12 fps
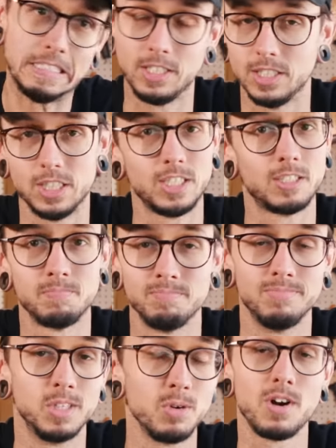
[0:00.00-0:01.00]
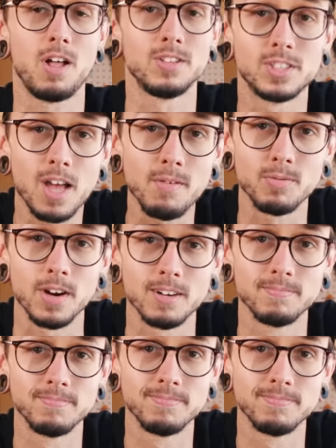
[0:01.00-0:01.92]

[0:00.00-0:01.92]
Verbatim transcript: You can just do it all in software.